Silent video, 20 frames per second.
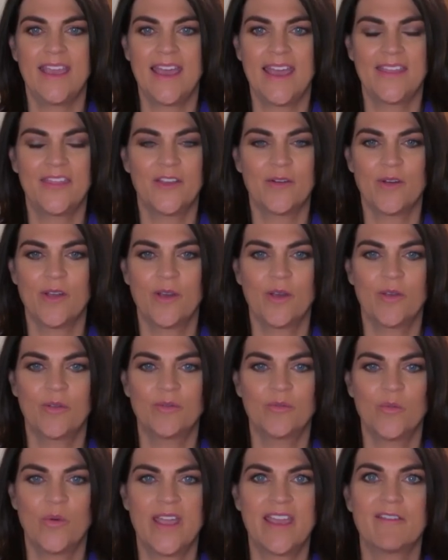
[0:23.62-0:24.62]
had their
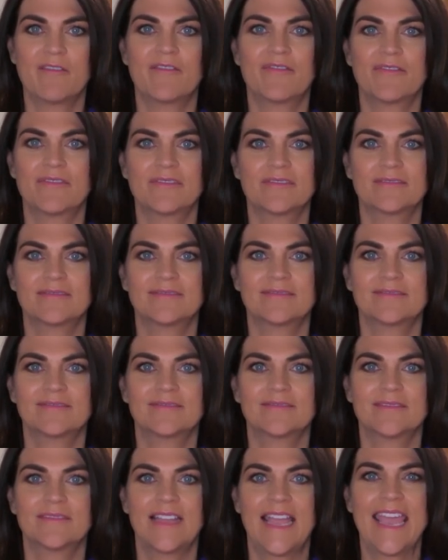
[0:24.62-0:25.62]
own way of
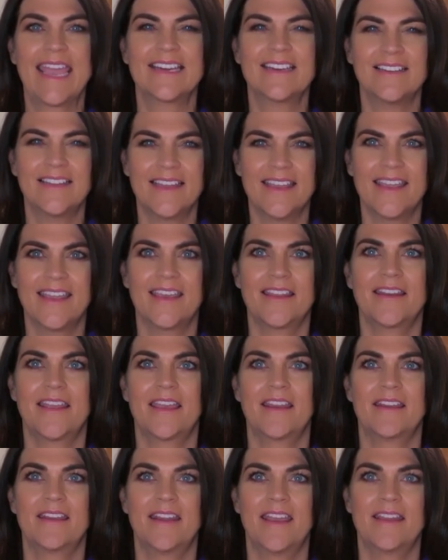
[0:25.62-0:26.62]
handling it
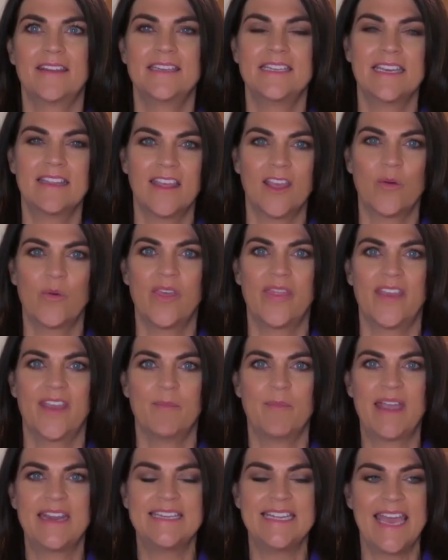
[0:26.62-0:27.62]
and dealing with it.
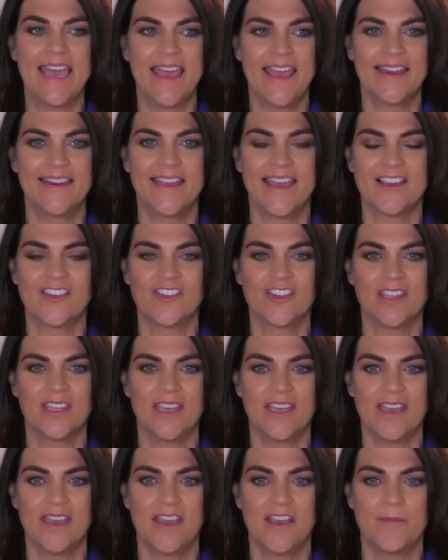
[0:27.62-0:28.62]
My dad actually